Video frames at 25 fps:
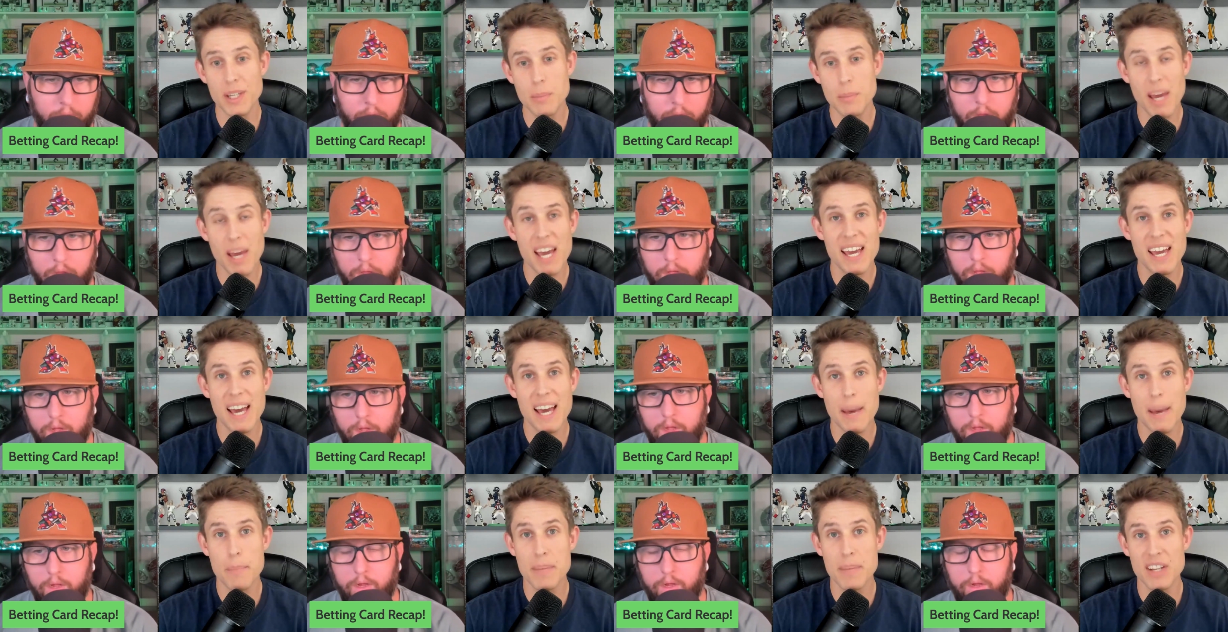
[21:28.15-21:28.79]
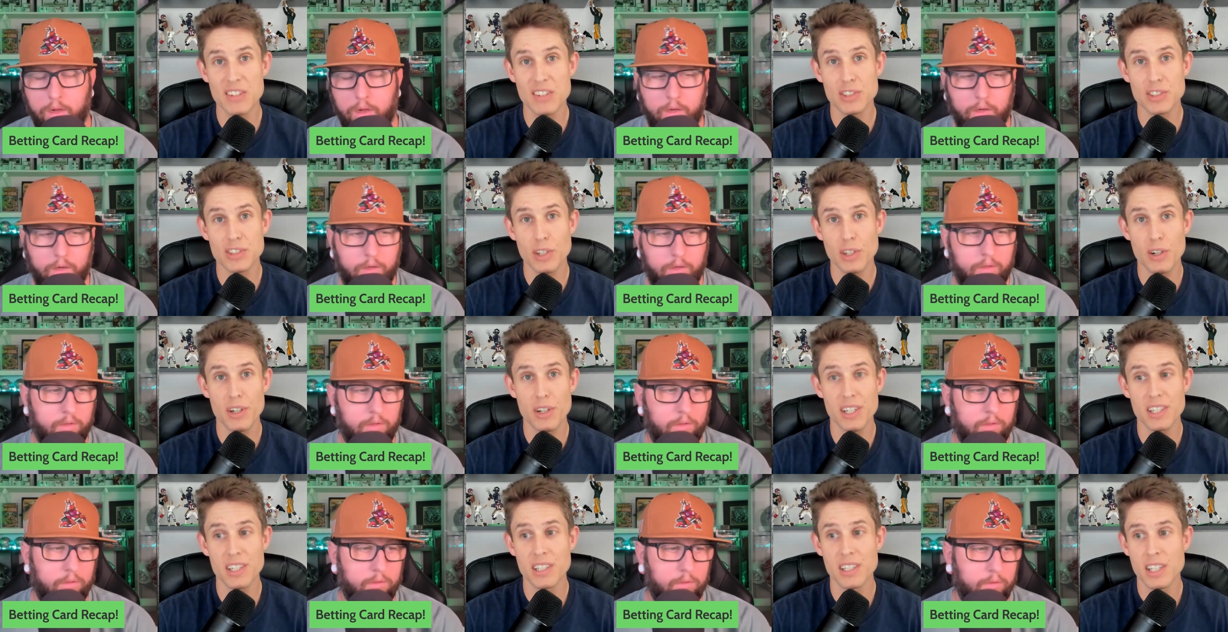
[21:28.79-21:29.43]
Speaker 1: Bay at
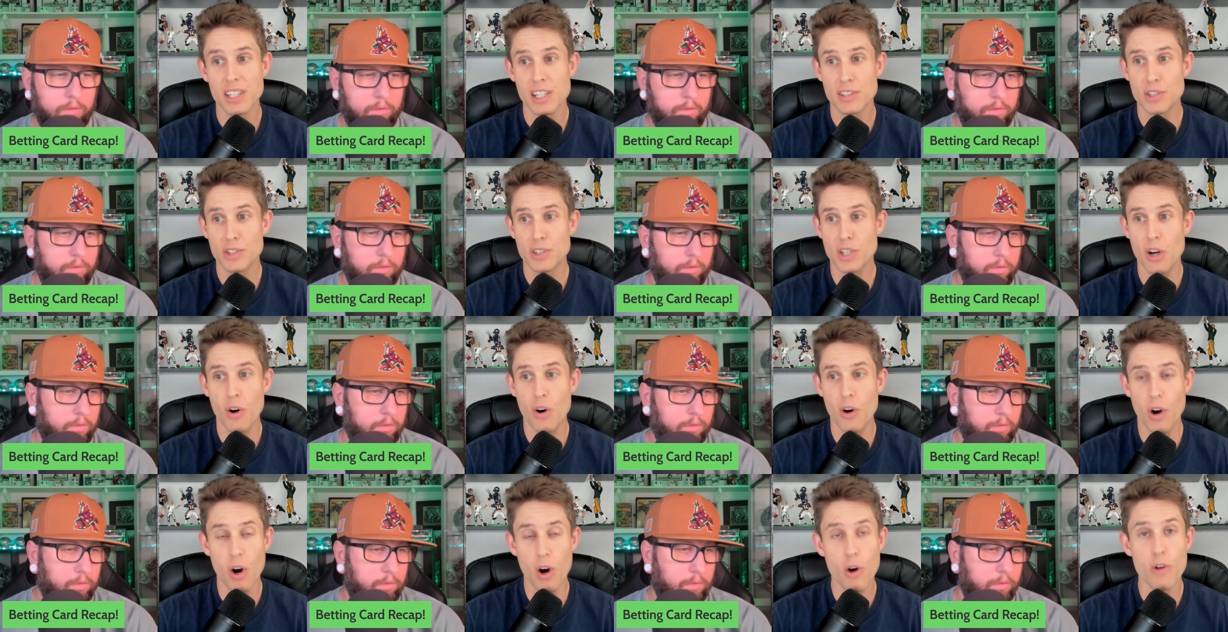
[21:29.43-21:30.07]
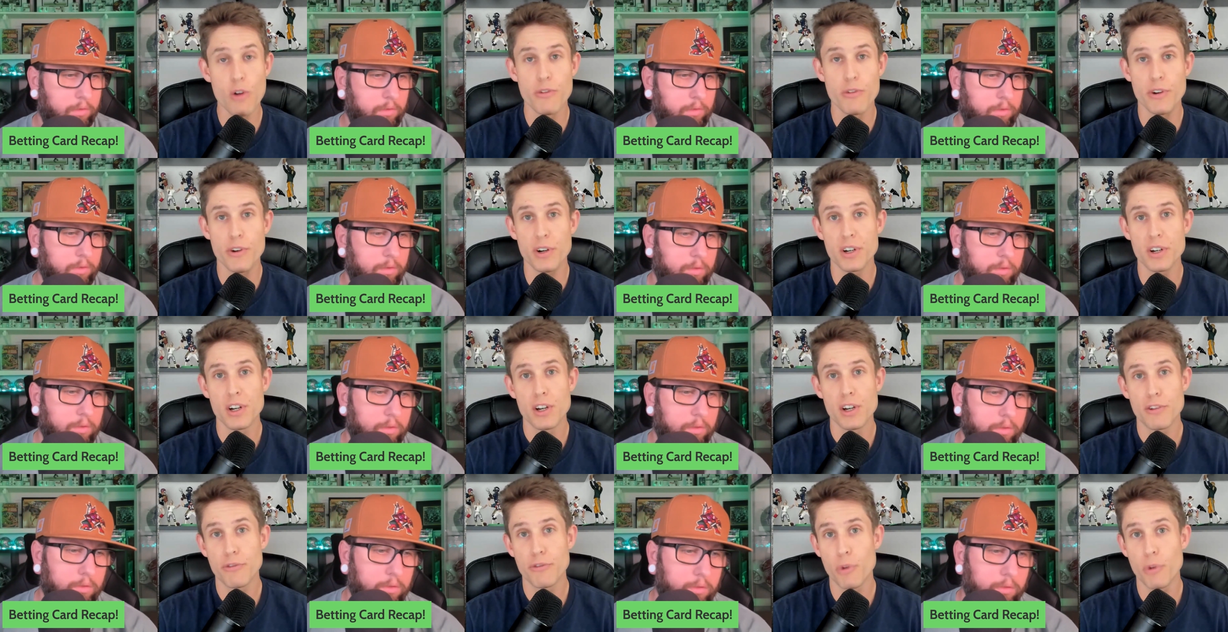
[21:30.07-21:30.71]
Minnesota to go over
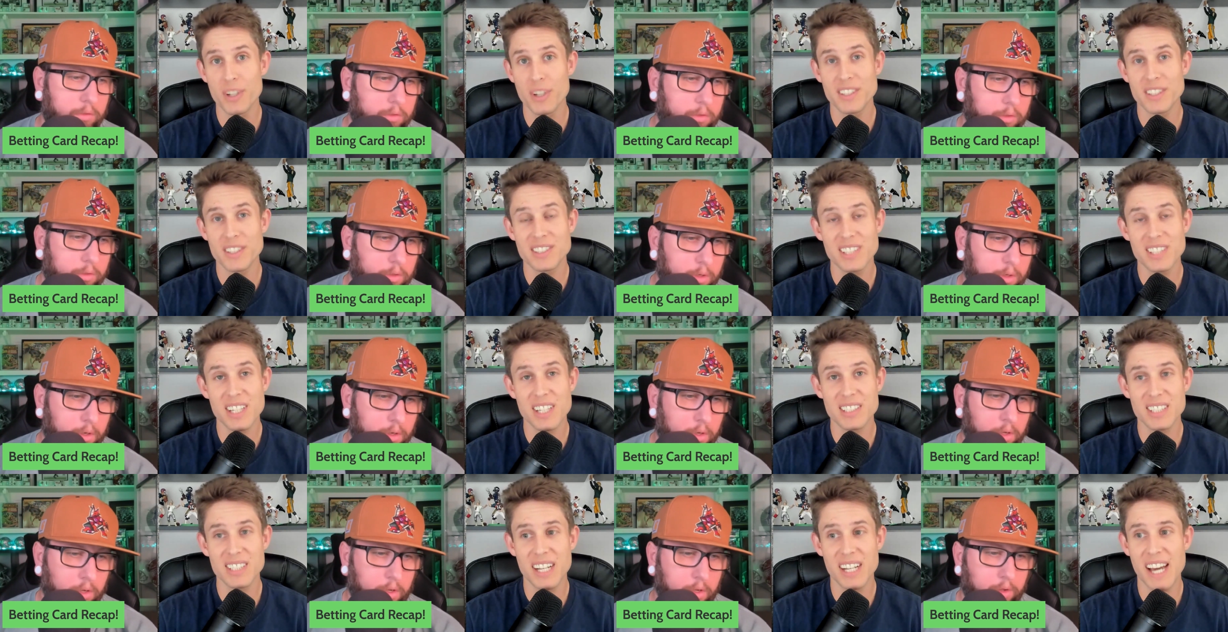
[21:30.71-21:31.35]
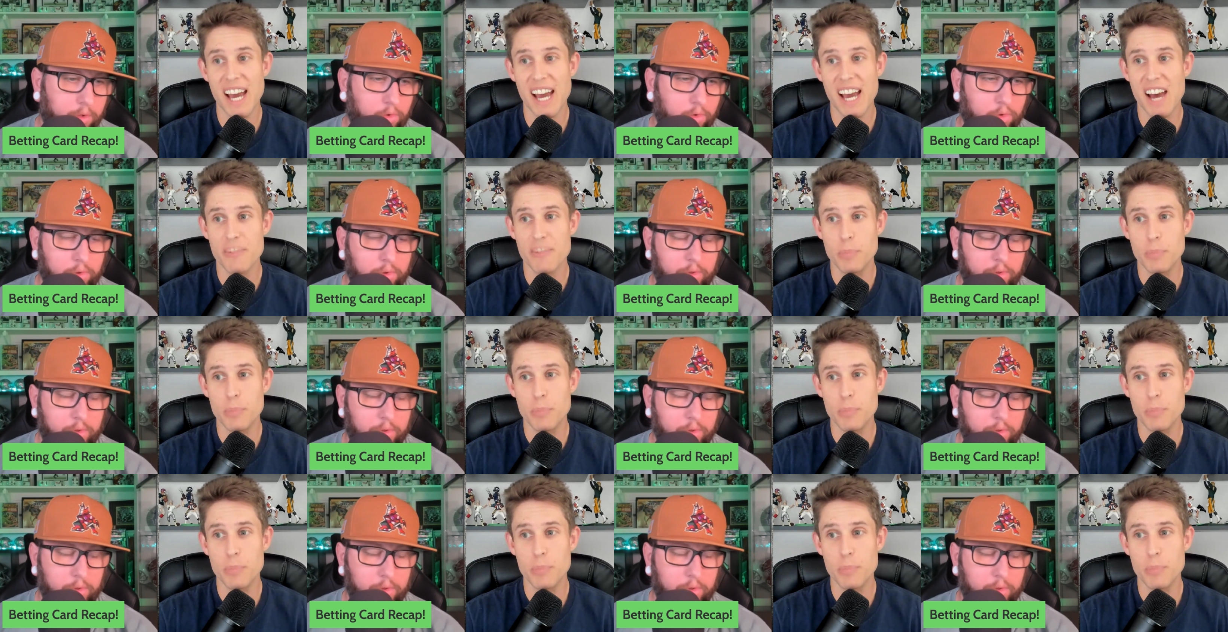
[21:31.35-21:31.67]
46 and a half